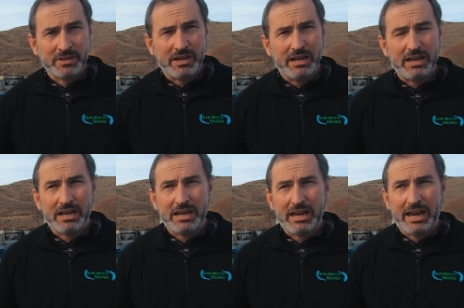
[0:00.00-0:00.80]

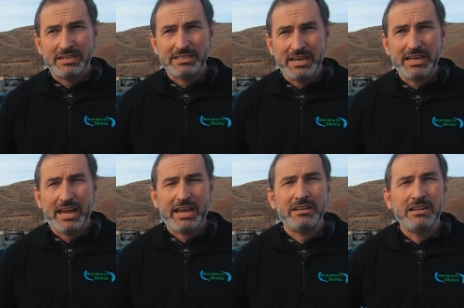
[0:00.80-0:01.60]
and
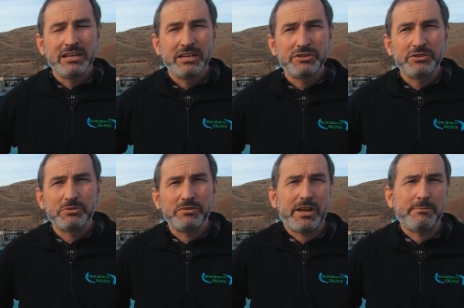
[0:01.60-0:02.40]
ECAN in
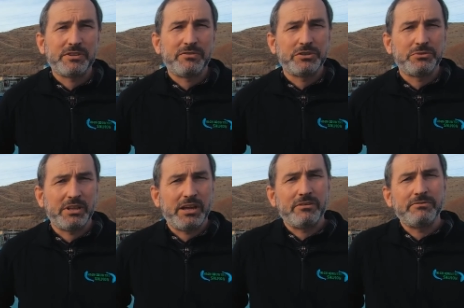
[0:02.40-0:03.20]
terms of how much fish we're
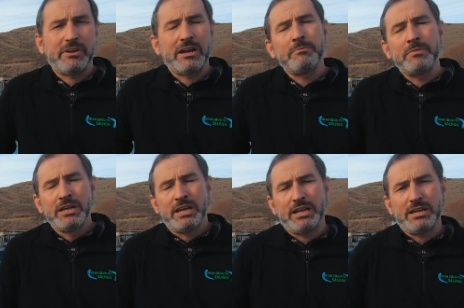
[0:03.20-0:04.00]
allowed on farm
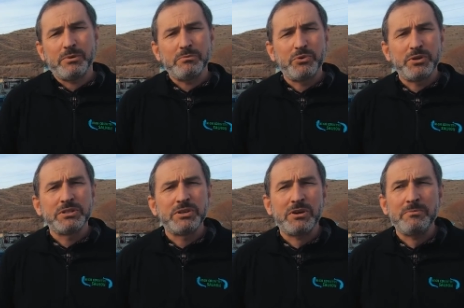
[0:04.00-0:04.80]
at any one point
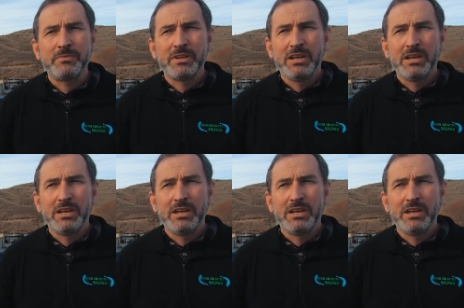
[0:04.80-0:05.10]
in time,